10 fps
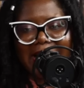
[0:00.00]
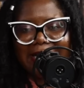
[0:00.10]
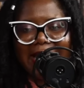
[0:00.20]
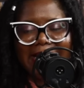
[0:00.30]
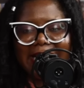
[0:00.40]

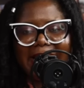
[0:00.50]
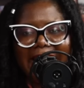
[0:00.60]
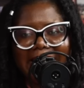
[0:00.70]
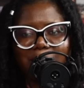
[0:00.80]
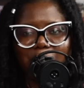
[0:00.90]
leg in a
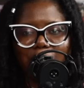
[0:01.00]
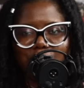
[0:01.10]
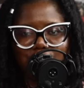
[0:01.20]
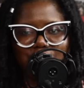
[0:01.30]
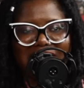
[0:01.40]
cast because
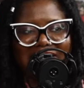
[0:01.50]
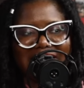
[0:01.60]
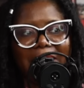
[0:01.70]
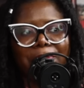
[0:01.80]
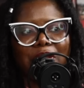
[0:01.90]
she chased,
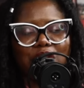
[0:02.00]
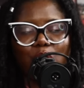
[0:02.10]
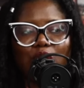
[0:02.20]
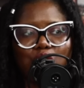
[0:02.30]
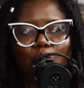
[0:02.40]
she
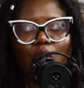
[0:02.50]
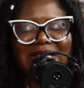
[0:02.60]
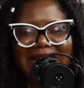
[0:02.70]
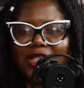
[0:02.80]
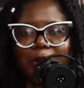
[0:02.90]
was so
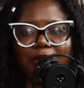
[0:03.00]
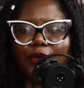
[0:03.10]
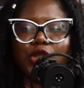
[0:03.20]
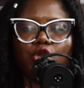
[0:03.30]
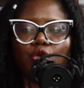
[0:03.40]
desperate
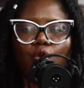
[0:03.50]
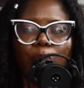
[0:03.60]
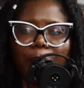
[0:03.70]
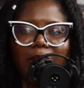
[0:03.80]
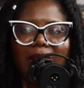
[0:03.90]
for the
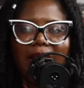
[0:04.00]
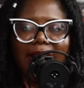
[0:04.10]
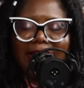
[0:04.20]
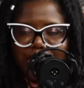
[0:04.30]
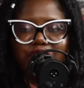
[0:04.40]
scoop
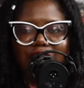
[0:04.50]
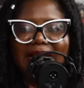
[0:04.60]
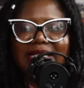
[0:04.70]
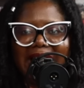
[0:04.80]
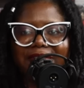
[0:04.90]
that she
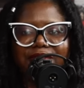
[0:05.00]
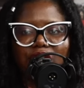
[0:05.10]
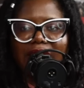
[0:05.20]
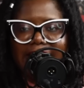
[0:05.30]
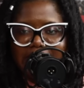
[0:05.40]
chased
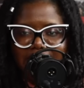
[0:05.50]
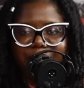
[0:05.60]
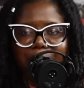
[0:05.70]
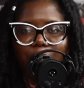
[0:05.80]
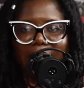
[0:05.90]
after a
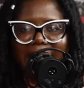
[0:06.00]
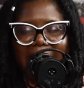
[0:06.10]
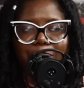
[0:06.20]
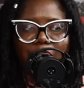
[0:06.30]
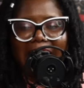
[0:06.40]
delivery boy
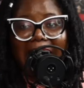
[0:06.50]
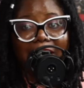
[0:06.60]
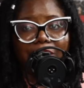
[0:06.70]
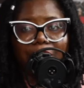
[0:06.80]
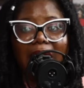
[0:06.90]
and broke her
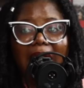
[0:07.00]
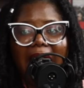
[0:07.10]
ankle.